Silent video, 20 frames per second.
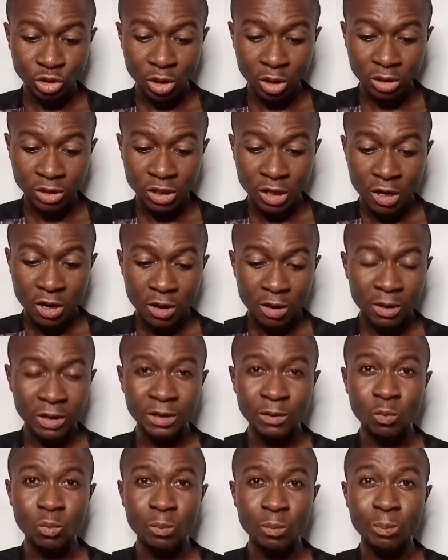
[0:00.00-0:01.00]
Church,
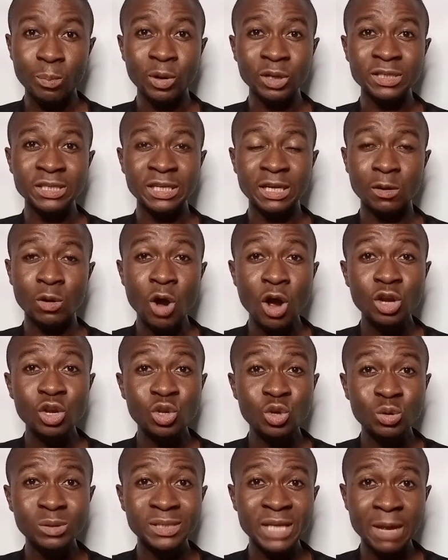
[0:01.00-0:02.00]
but
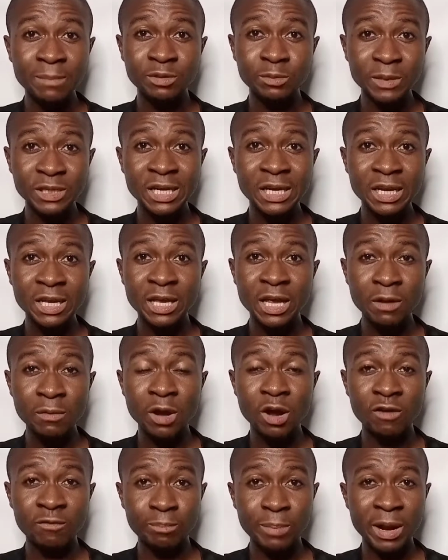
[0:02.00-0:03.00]
God used them especially in the
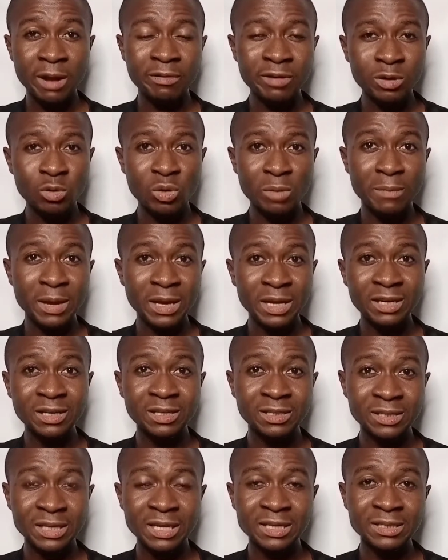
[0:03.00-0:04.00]
area of barren women in
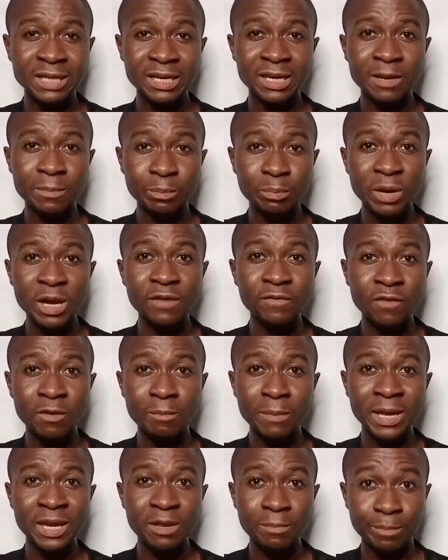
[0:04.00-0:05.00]
the sense that they prayed for
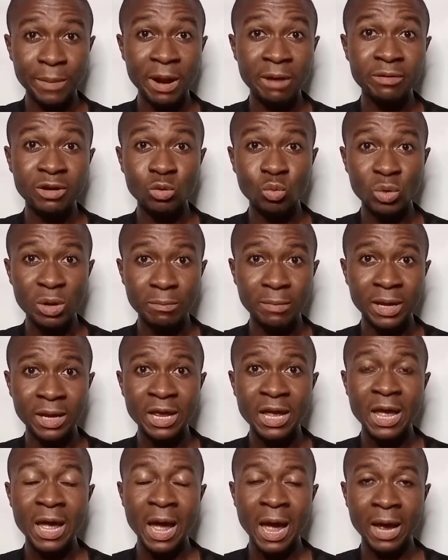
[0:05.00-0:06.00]
many barren
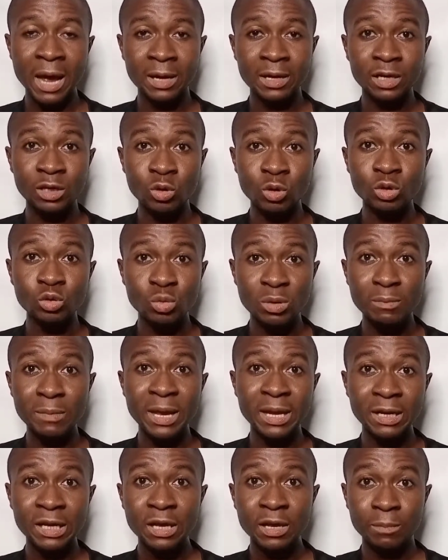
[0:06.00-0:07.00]
women and those
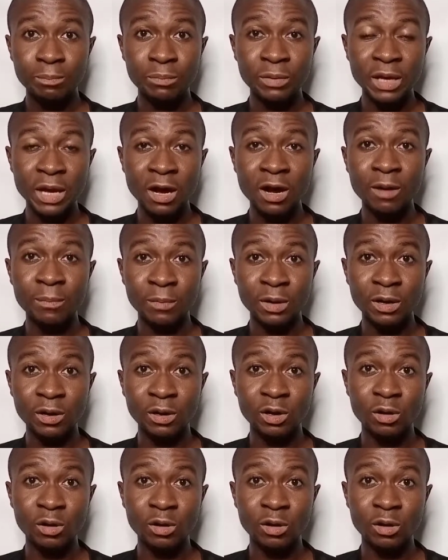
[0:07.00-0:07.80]
women um,